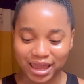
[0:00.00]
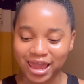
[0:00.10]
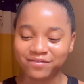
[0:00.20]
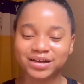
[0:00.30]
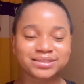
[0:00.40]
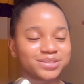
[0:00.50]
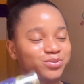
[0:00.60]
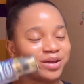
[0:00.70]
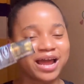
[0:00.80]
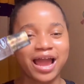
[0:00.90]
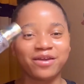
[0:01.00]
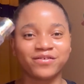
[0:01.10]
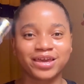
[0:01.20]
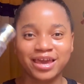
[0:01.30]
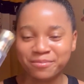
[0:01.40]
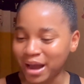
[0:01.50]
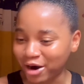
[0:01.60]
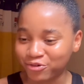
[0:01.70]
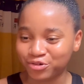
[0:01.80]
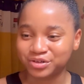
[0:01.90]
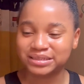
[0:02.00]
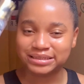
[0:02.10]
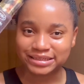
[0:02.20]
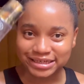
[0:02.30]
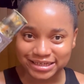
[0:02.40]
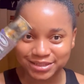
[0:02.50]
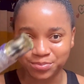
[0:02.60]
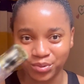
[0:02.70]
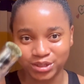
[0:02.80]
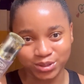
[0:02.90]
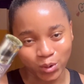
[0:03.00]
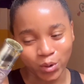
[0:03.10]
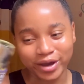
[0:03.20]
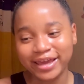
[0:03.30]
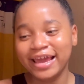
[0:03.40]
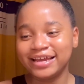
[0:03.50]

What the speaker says: ever since when I came across this body oil,